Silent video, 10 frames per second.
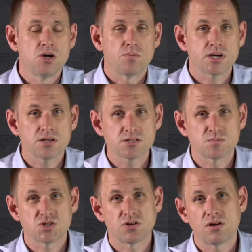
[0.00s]
where
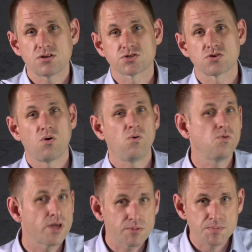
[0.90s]
customers lost
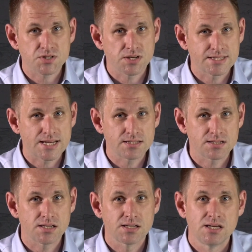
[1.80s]
all their website
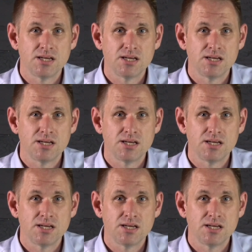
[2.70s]
data